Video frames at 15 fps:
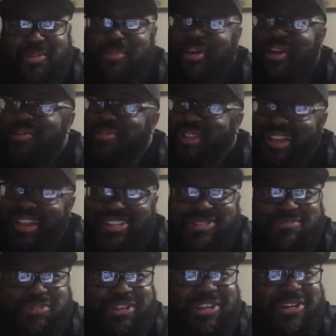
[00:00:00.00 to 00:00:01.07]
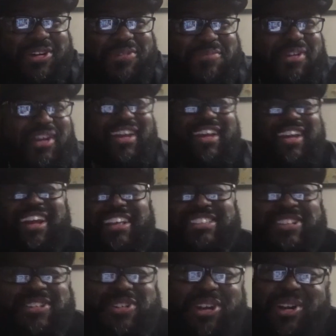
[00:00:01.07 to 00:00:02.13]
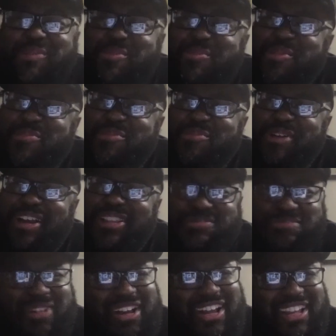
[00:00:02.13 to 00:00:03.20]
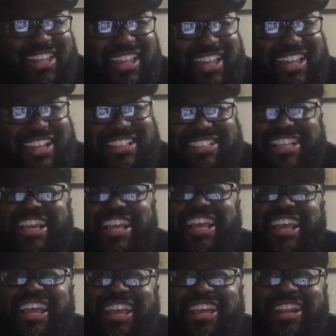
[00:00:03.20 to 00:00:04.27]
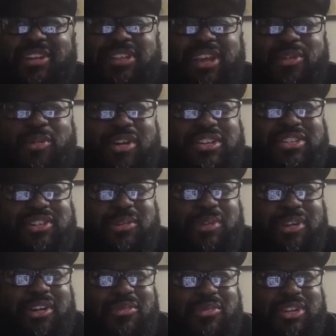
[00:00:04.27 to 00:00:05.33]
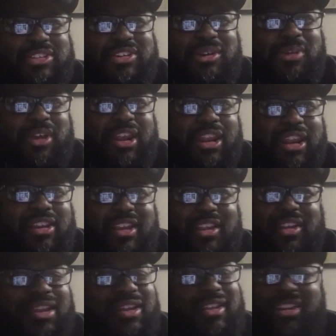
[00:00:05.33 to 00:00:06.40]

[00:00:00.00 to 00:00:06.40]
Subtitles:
Man, I'm glad to be here, man. I told a couple people about the podcast, and they were like, "Where's it going to be on? Where's it going to be? Can I look into it?"